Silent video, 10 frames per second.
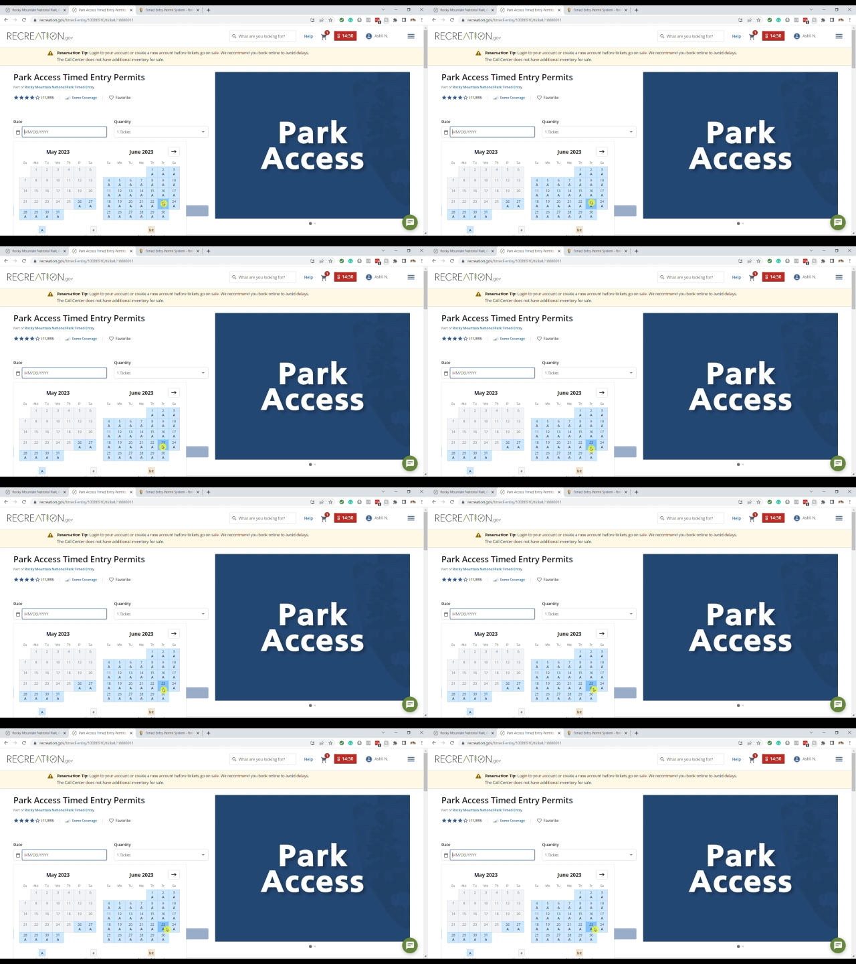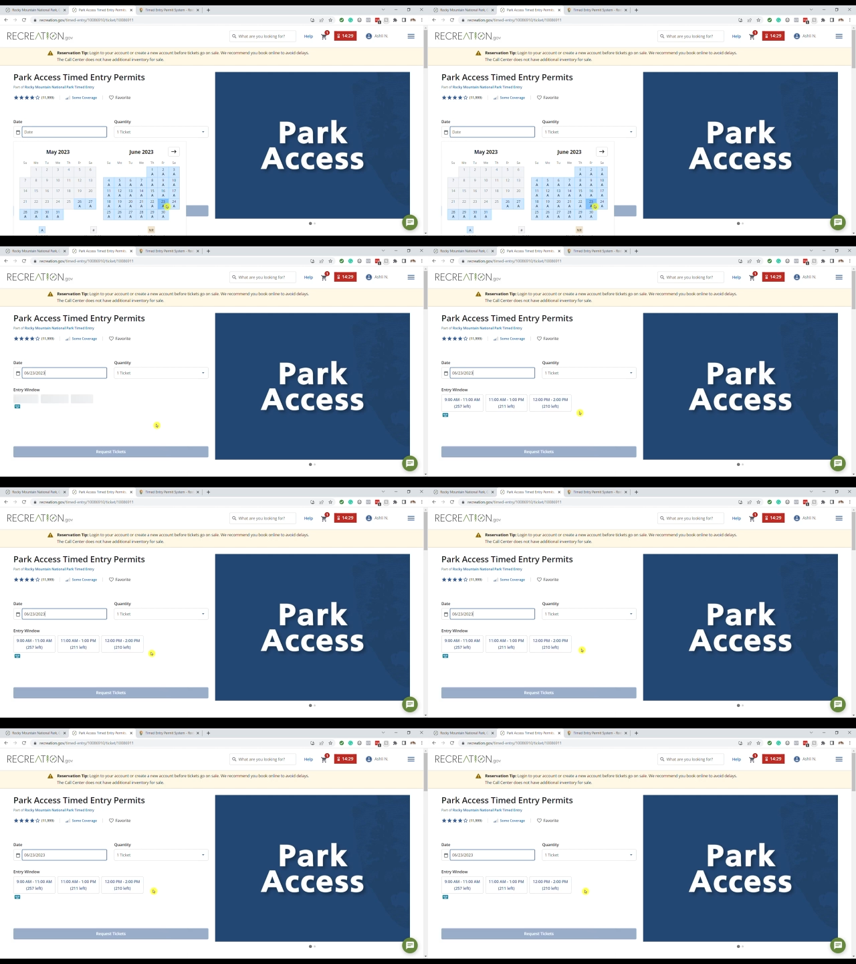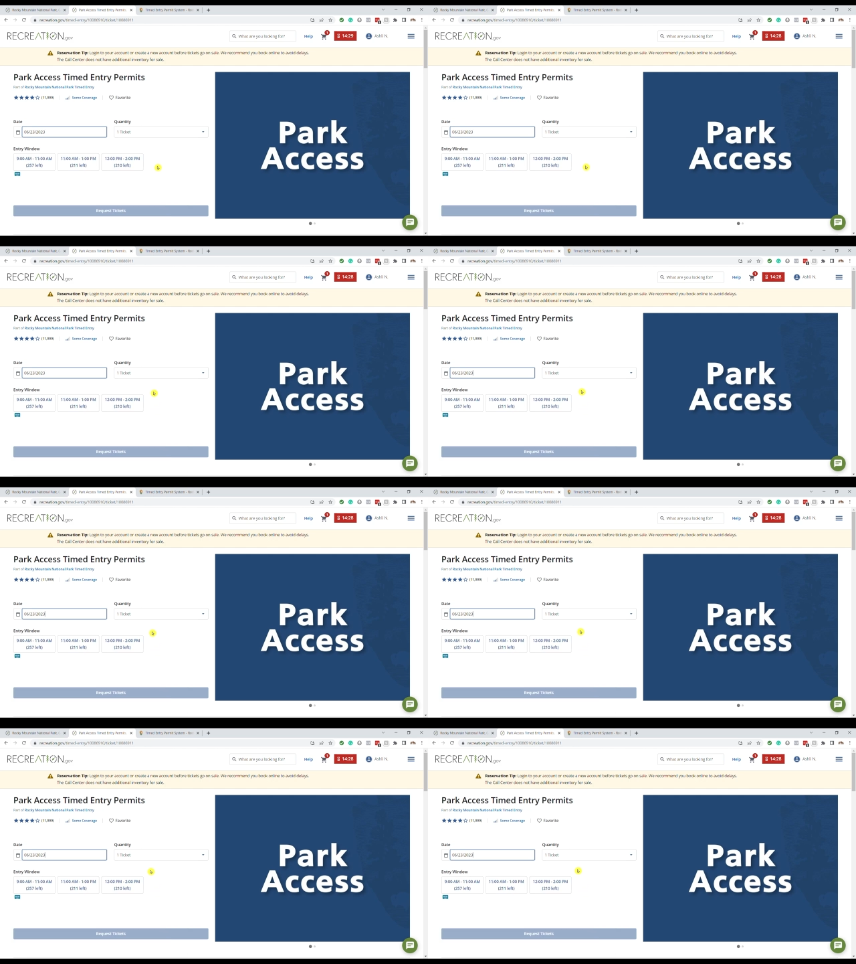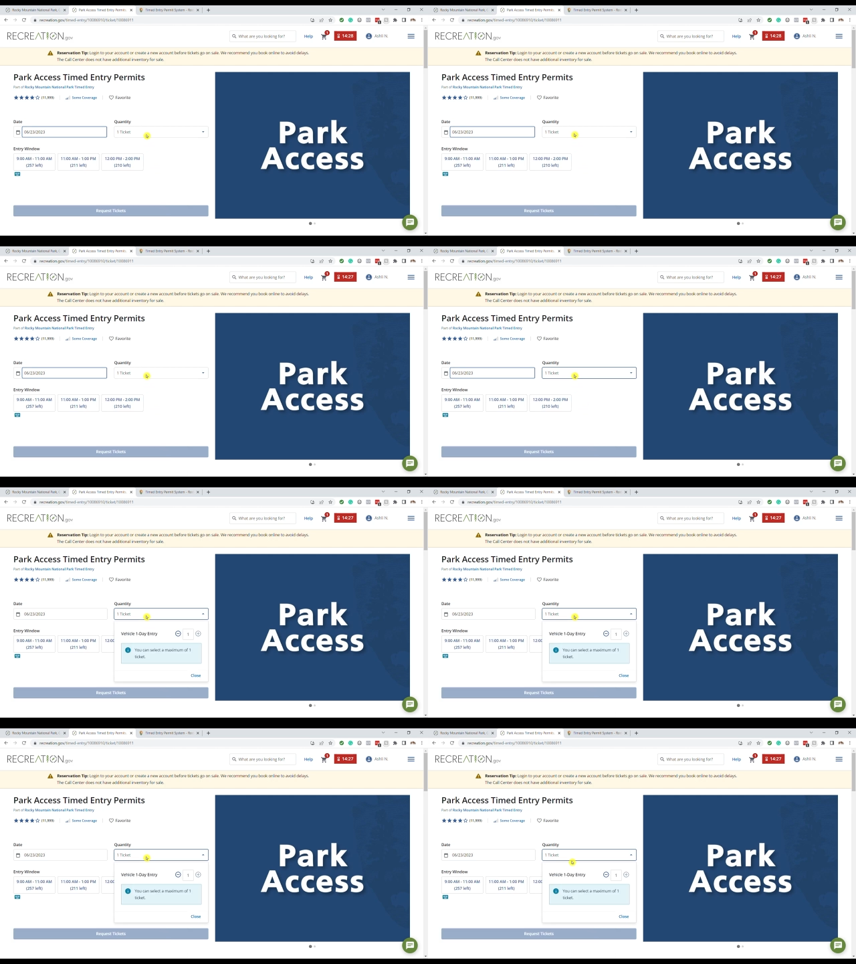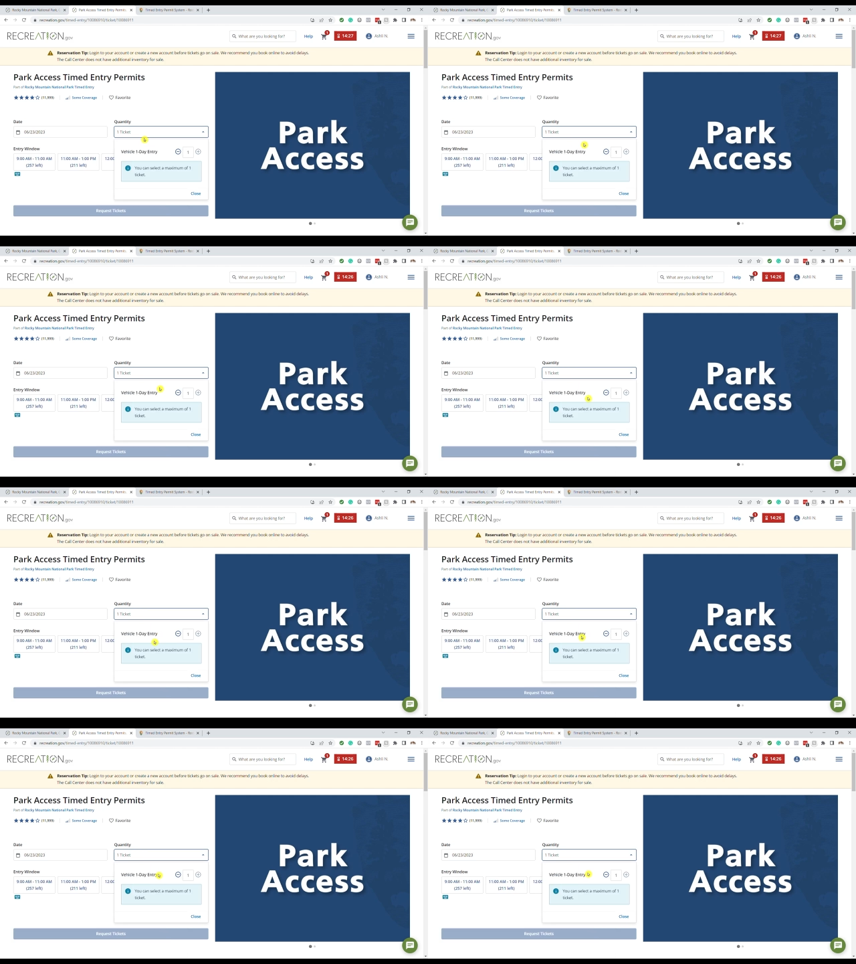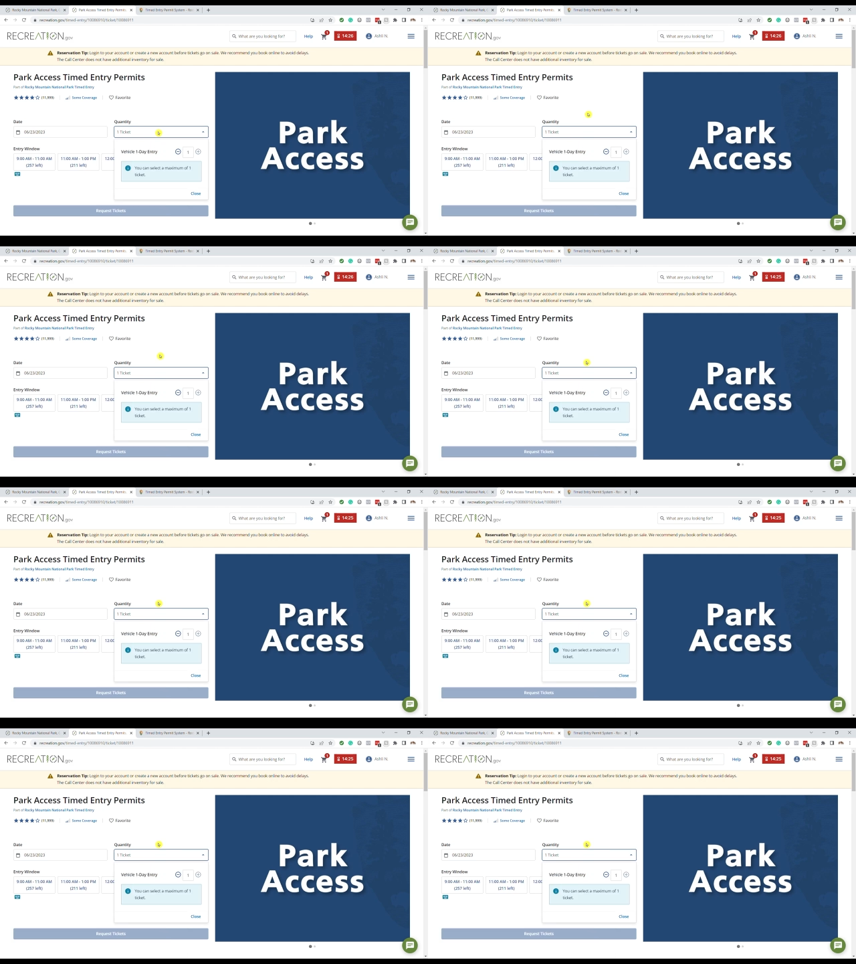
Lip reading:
No face is visible, so there are no lips to read.